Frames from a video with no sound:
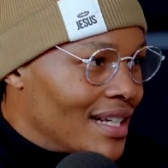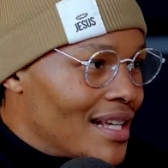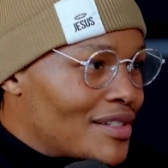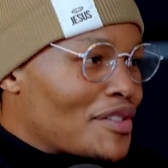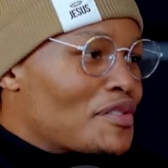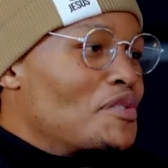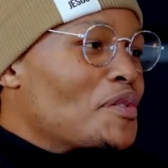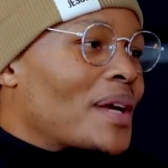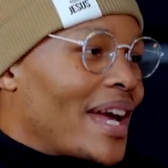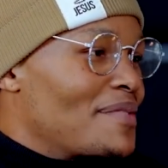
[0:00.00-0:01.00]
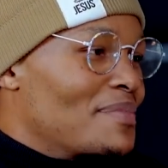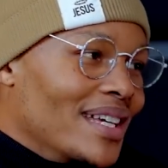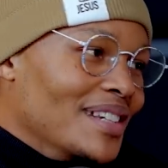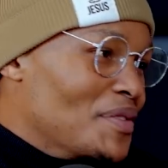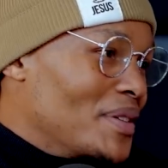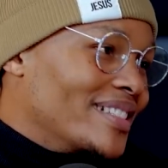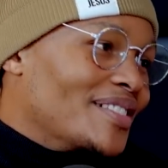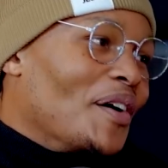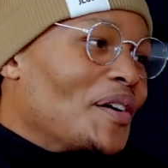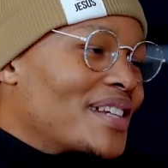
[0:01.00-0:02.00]
So you came in with
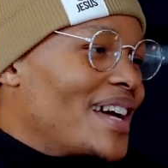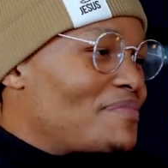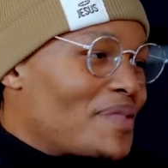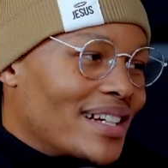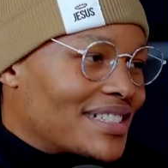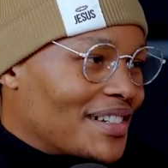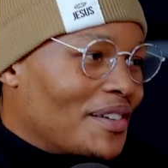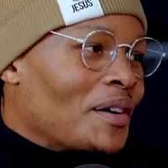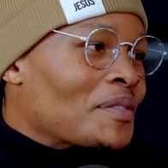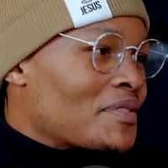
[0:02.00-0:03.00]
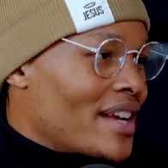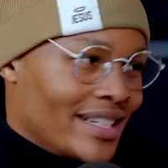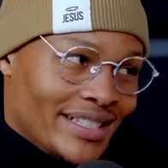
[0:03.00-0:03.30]
all that pressure already.